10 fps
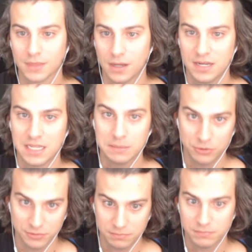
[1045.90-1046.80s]

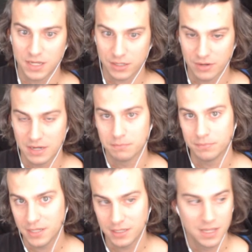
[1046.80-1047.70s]
Uninkable, not great,
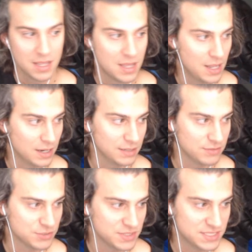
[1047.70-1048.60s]
but I'm gonna give
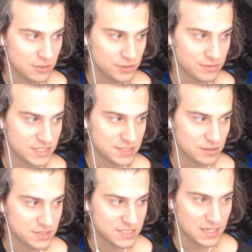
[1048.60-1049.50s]
this one a solid 3 stars.